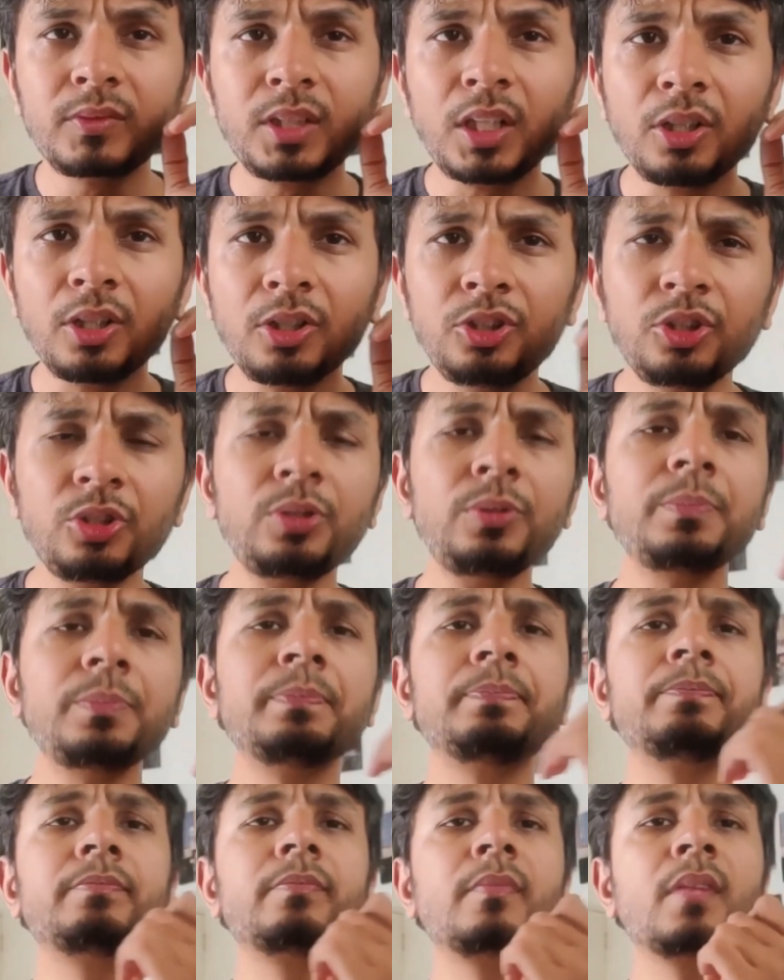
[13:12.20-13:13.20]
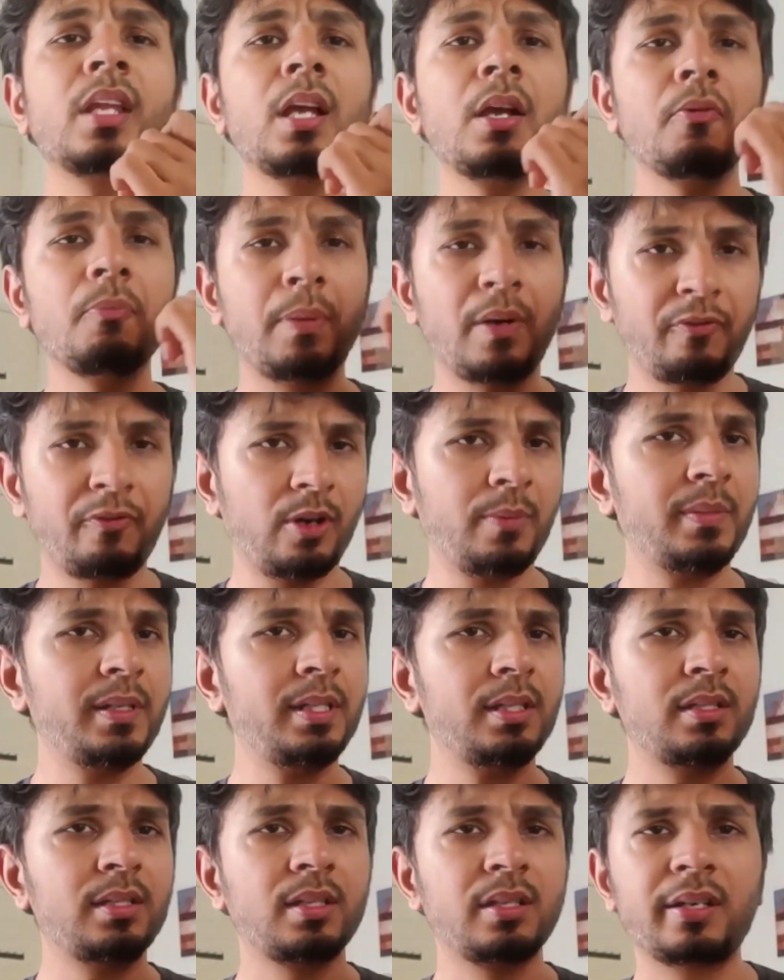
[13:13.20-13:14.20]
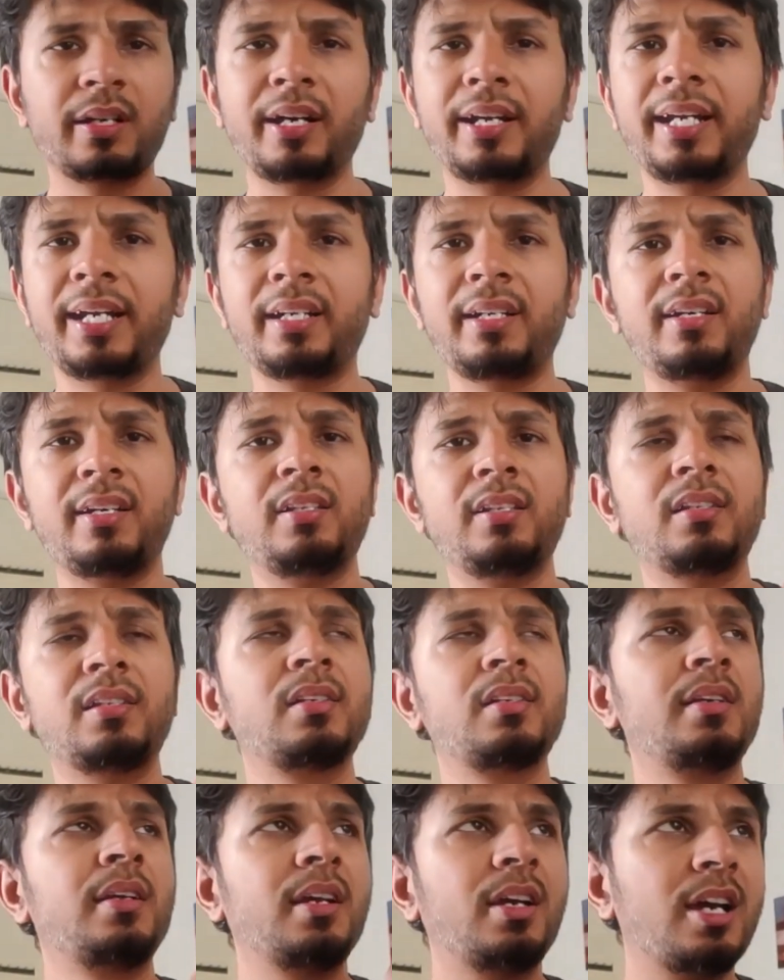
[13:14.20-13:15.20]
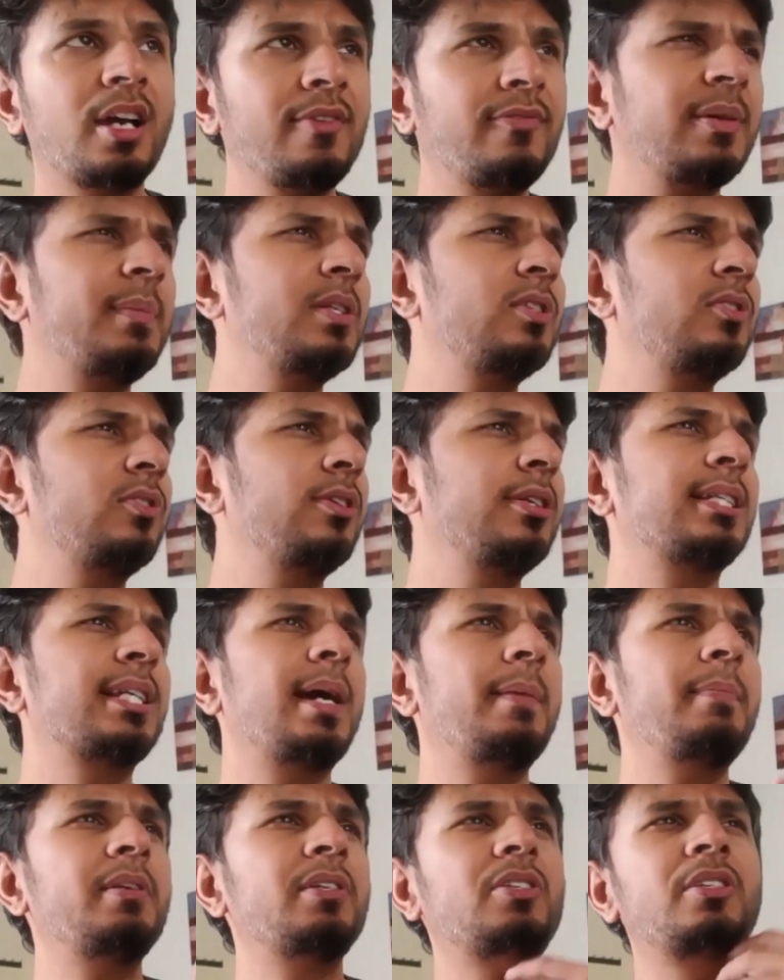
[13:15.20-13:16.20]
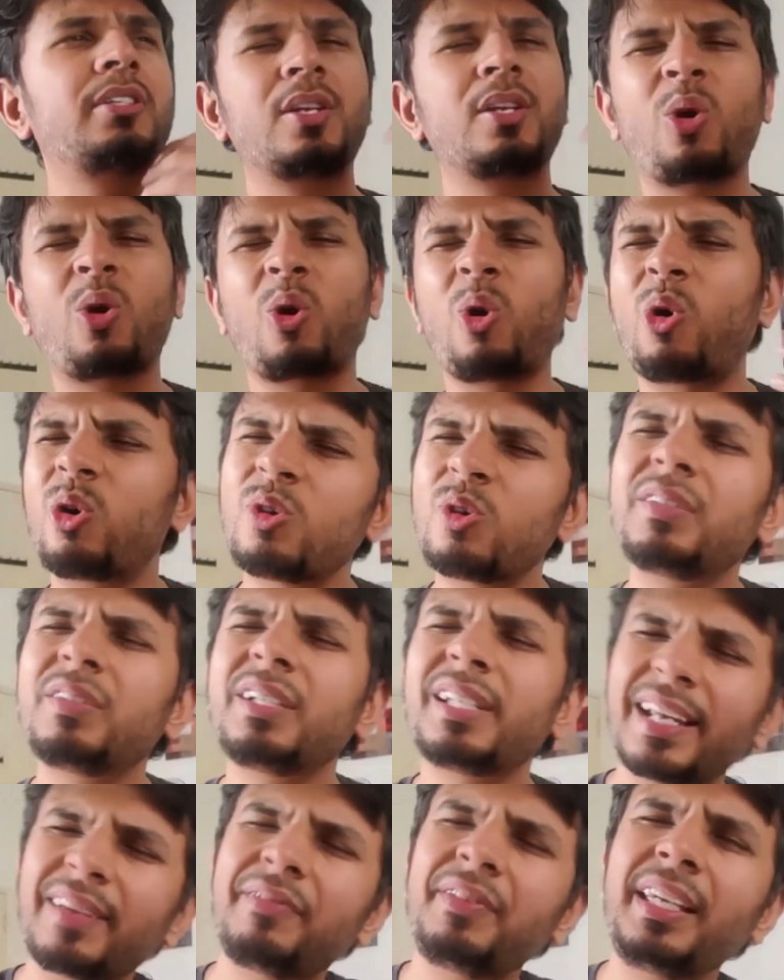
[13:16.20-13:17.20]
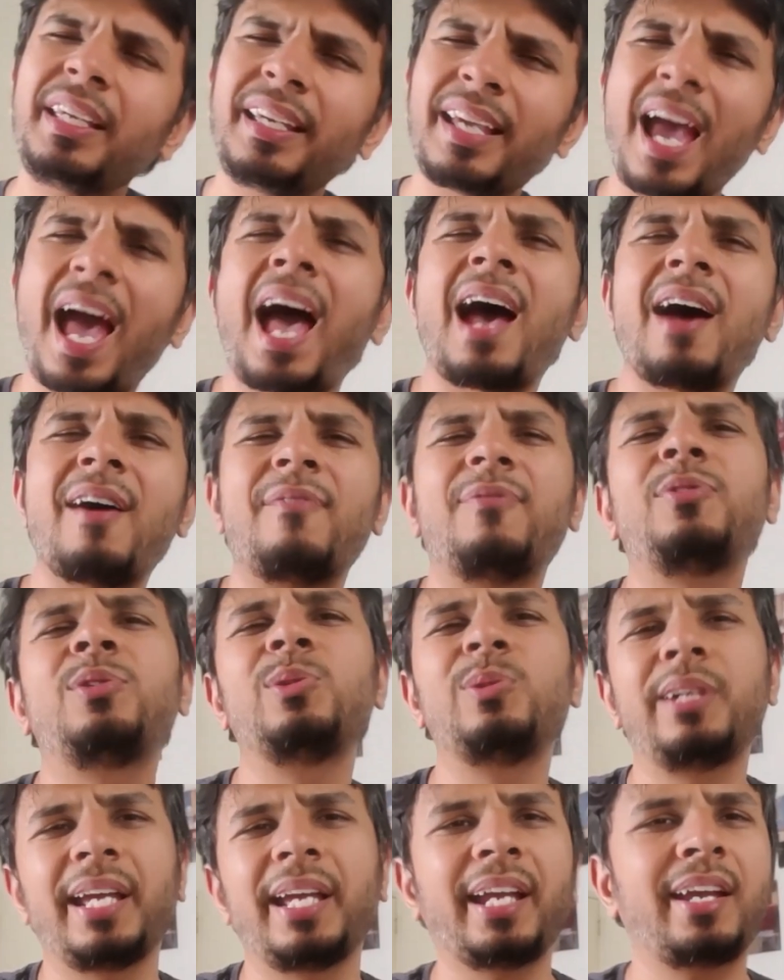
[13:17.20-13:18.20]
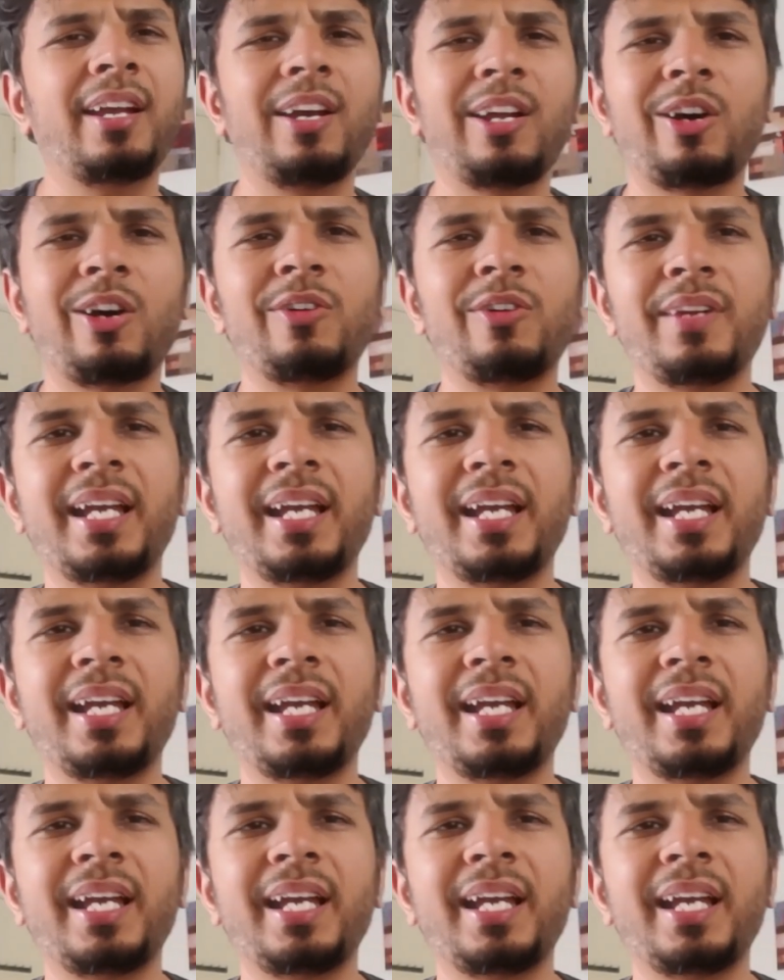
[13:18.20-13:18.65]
So performance, correctness, conformance to established design, all of this, like we have to take care of.